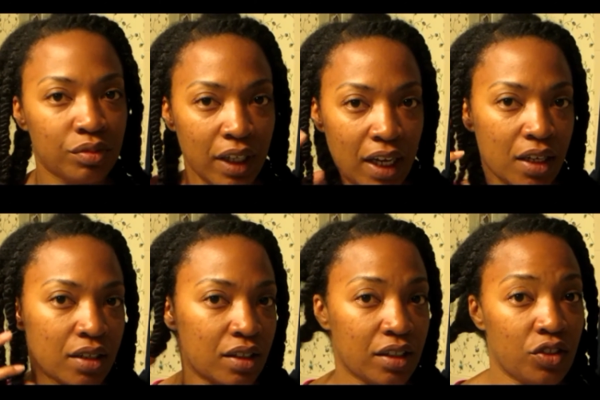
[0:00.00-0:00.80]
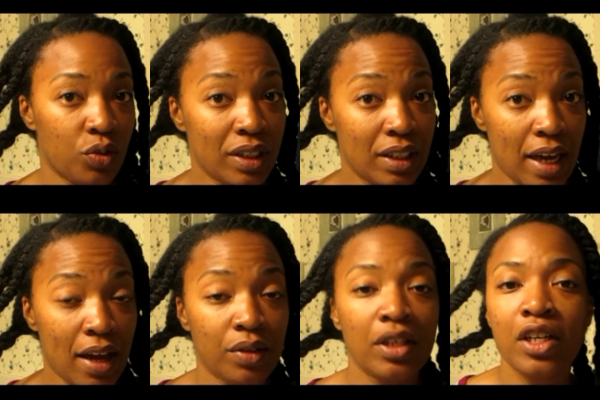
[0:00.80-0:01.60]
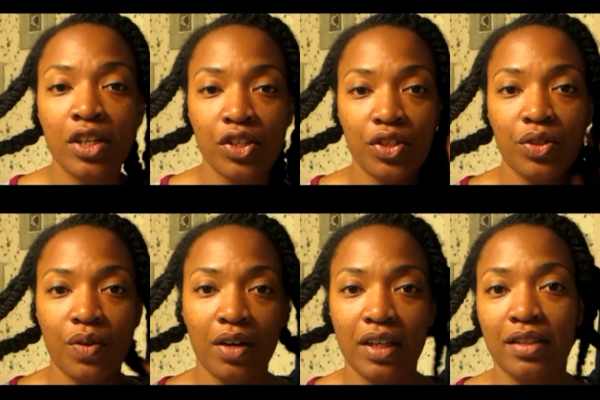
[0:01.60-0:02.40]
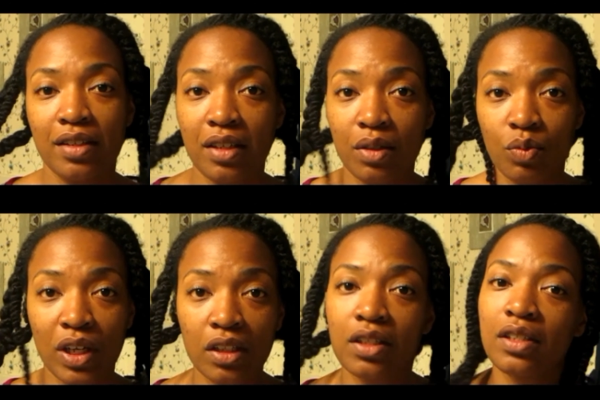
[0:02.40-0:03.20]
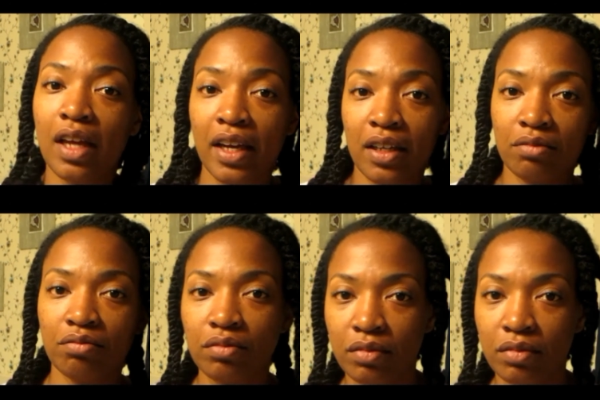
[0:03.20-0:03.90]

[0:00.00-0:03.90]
take these twists down so you all can see what it looks like